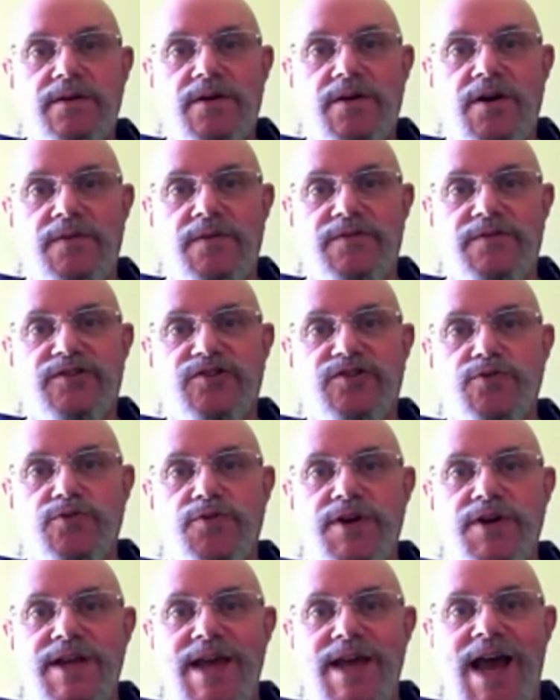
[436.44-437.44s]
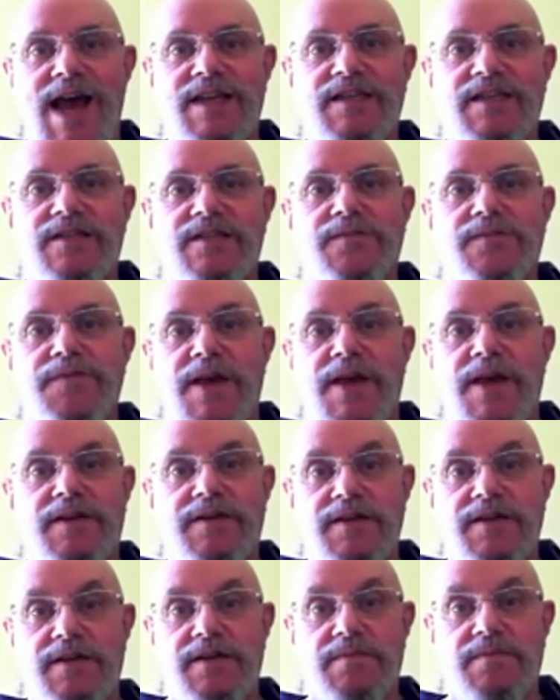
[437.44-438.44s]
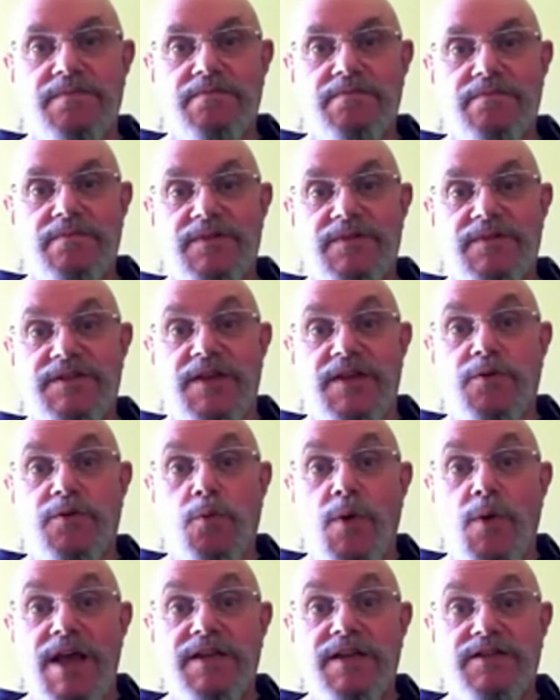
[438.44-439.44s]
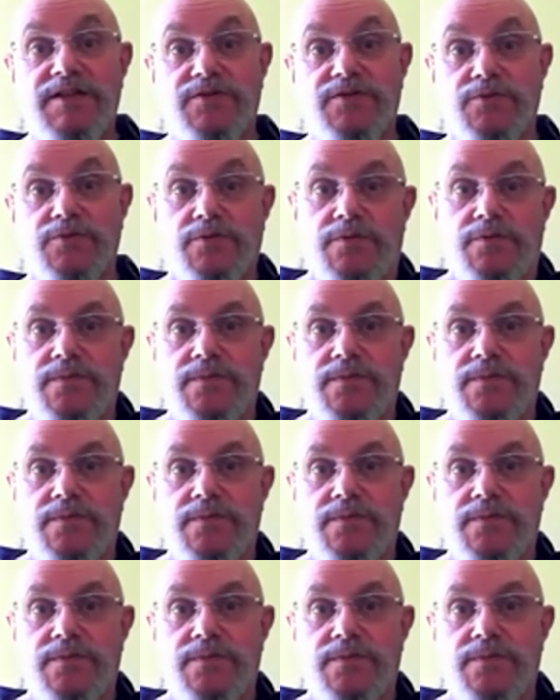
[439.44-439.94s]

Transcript: of a story as it affected, say, the West or